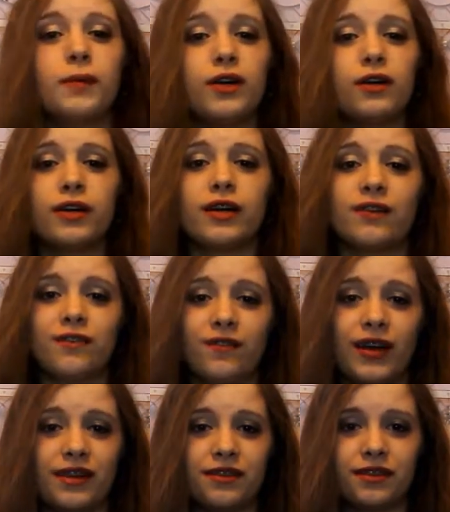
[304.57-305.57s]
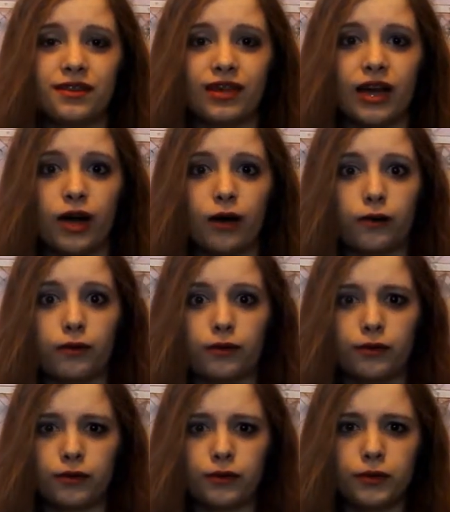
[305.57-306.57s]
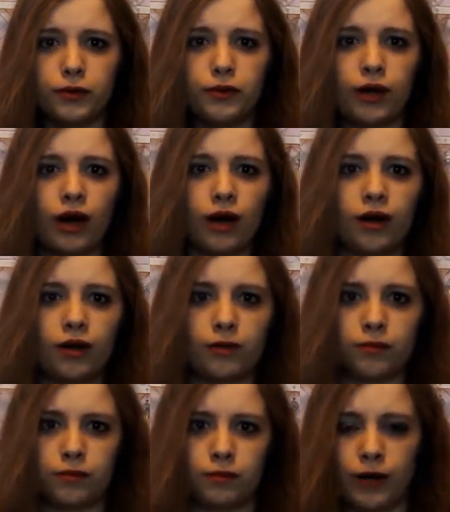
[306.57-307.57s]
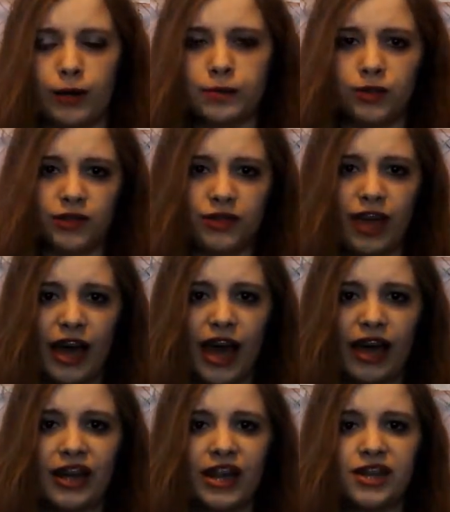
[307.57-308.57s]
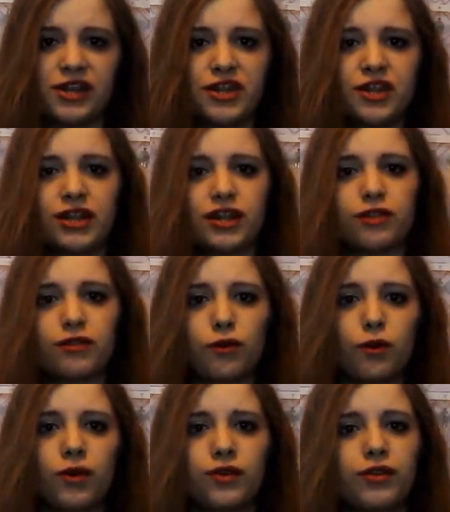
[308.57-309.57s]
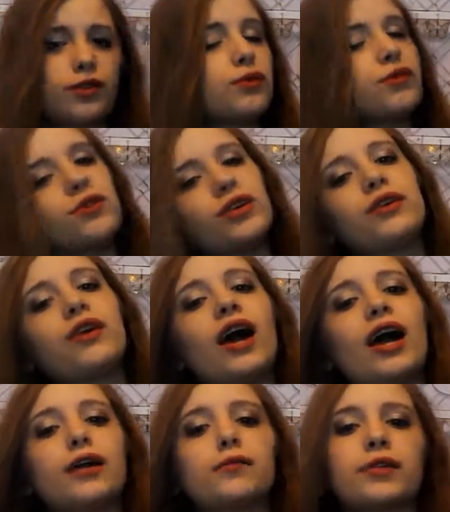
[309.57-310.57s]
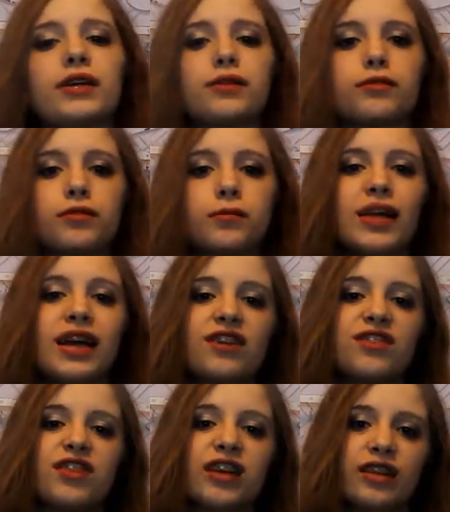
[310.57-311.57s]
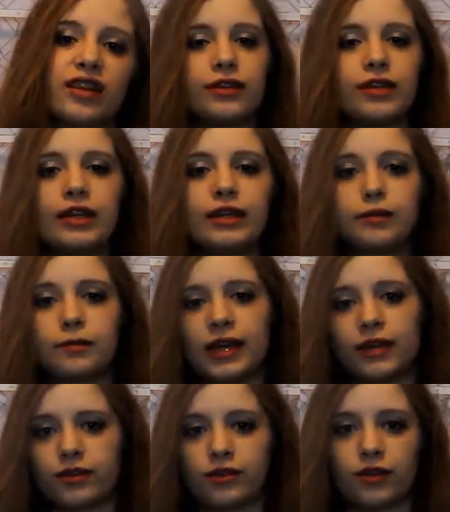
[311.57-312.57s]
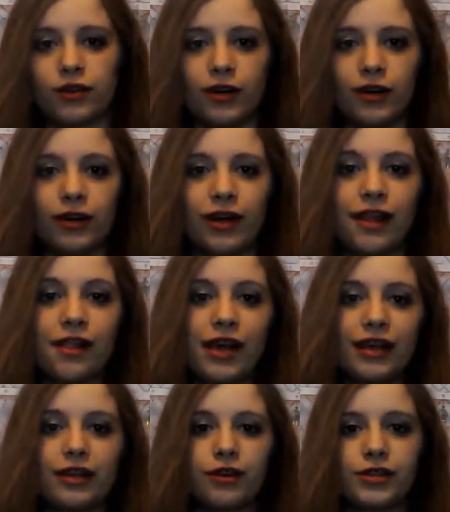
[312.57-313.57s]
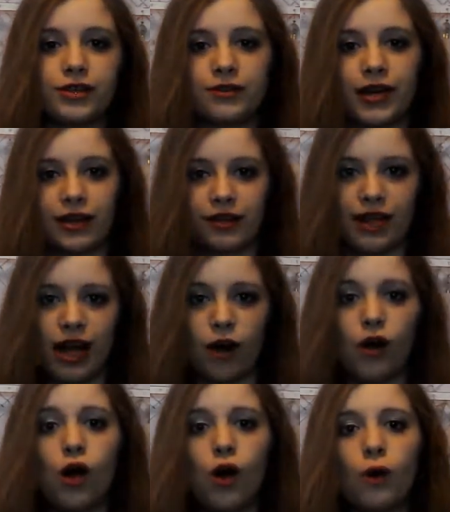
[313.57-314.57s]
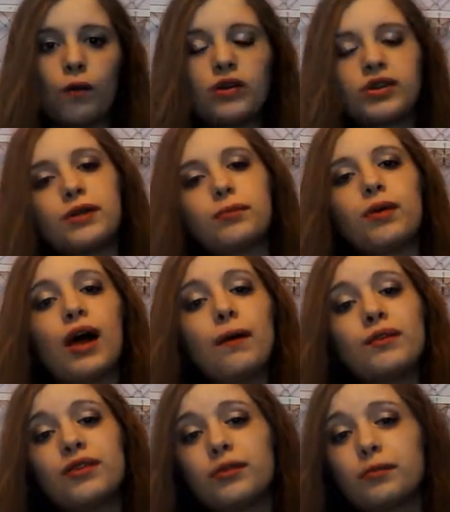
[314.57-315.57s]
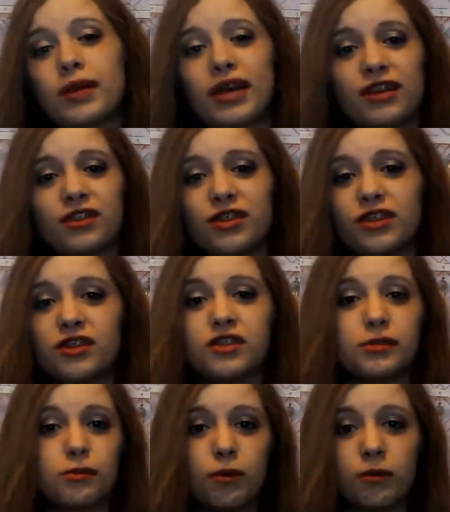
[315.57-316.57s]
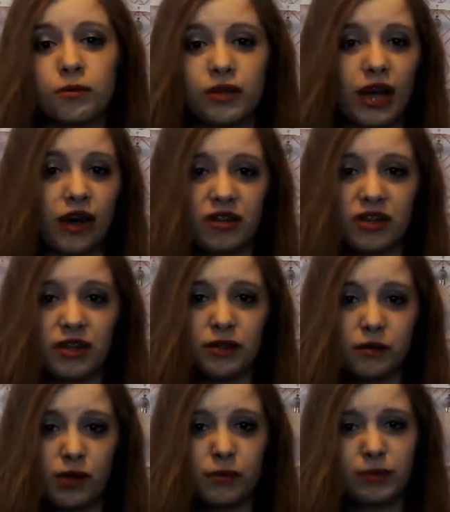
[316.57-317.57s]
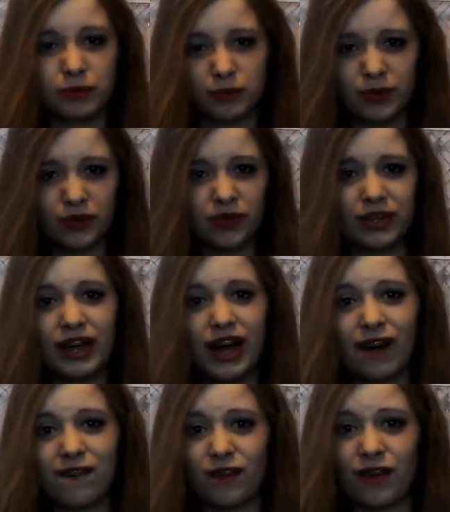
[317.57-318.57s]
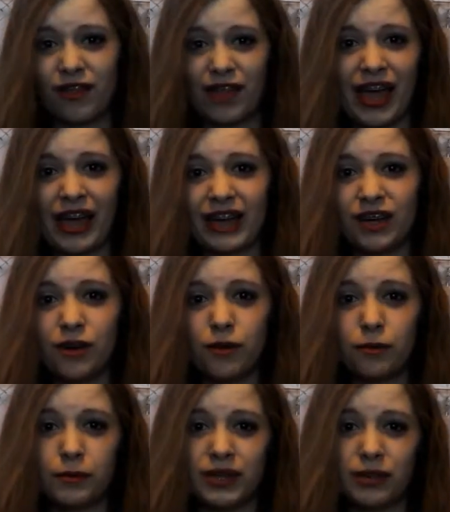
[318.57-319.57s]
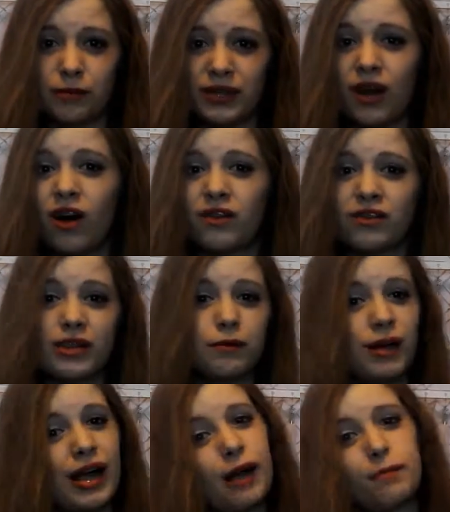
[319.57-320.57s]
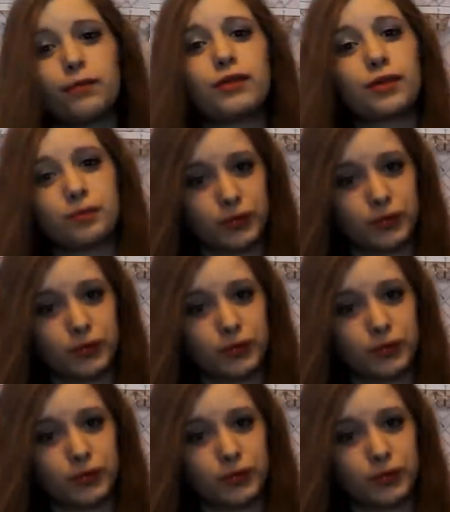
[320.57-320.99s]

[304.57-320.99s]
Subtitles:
America finds this out through a rebel attack and she is forced into a secret hiding place with Maxon. She sees Maxon's hurt and that's how she finds out. Well, she promises Maxon she won't tell anyone, but we'll see how far that goes because we all seen what happened with the